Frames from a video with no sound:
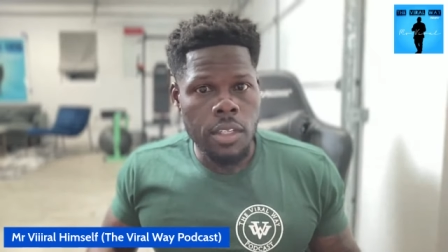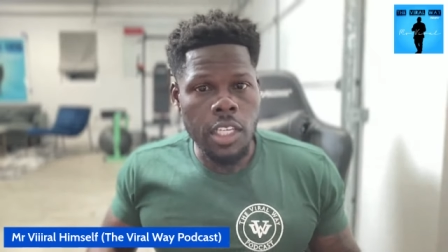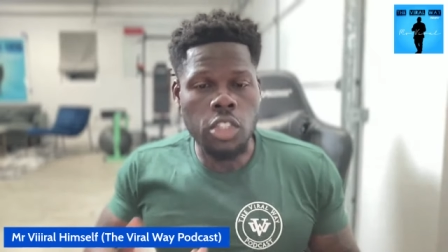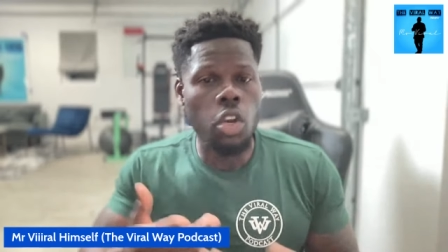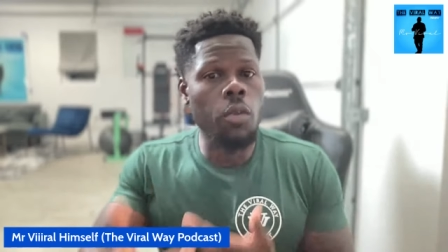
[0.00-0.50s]

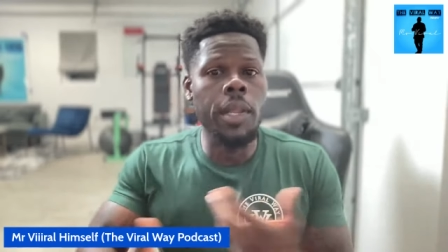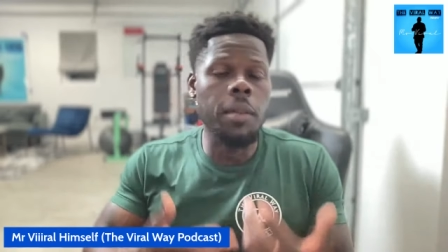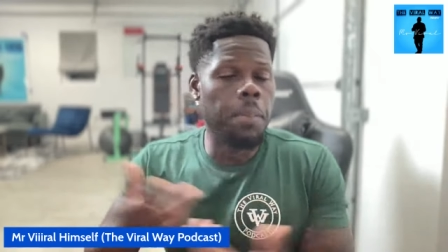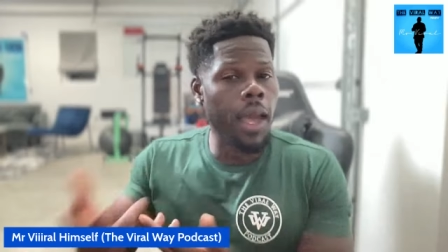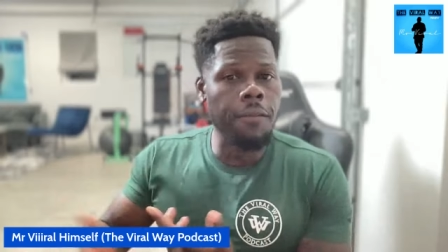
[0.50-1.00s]
It's too many
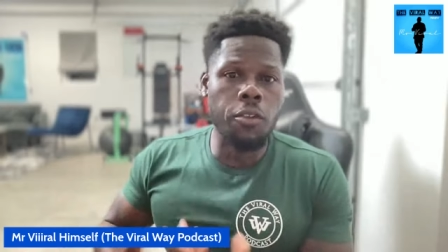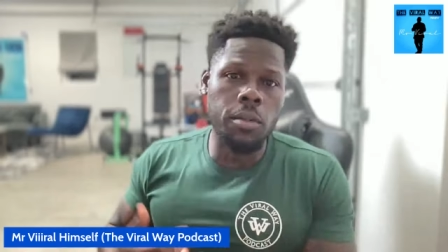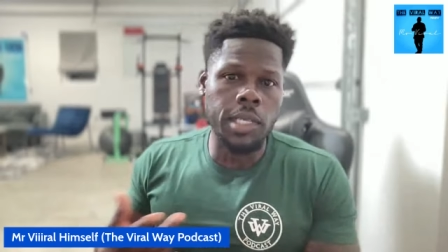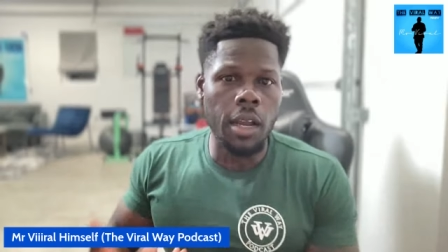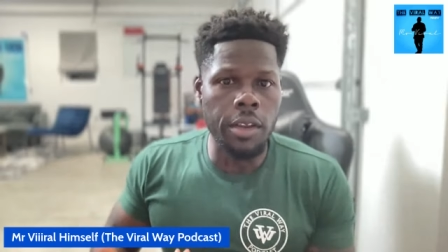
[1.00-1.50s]

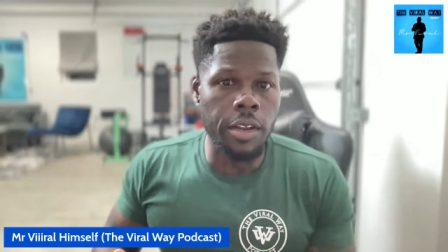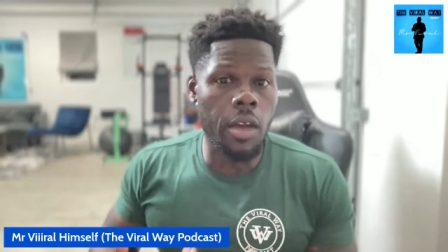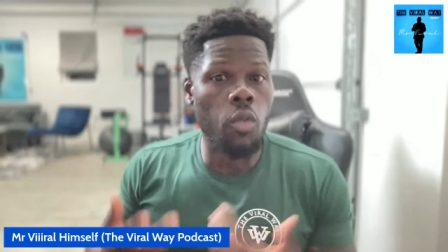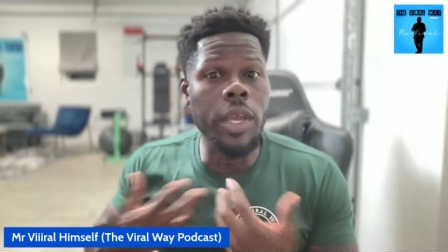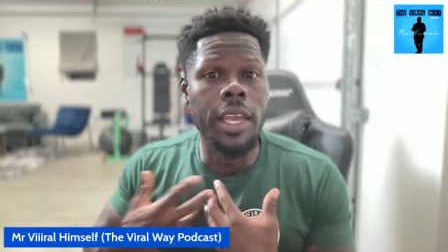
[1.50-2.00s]
platforms out here that
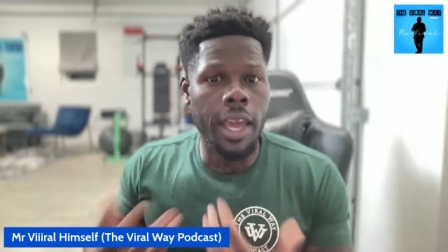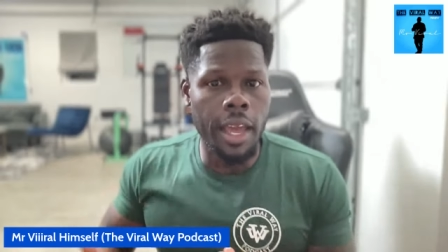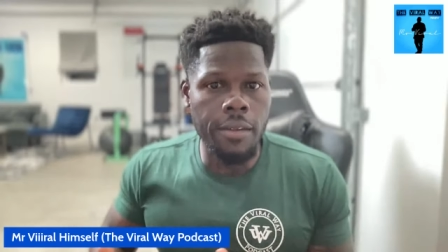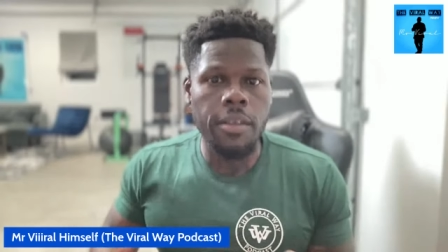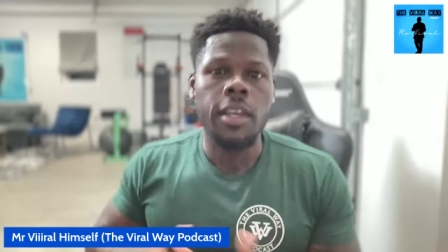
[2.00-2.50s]
we
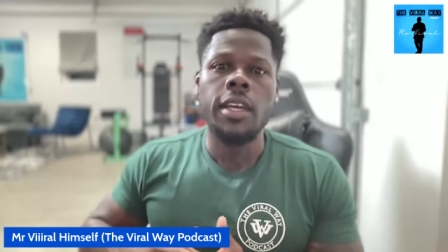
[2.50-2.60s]
have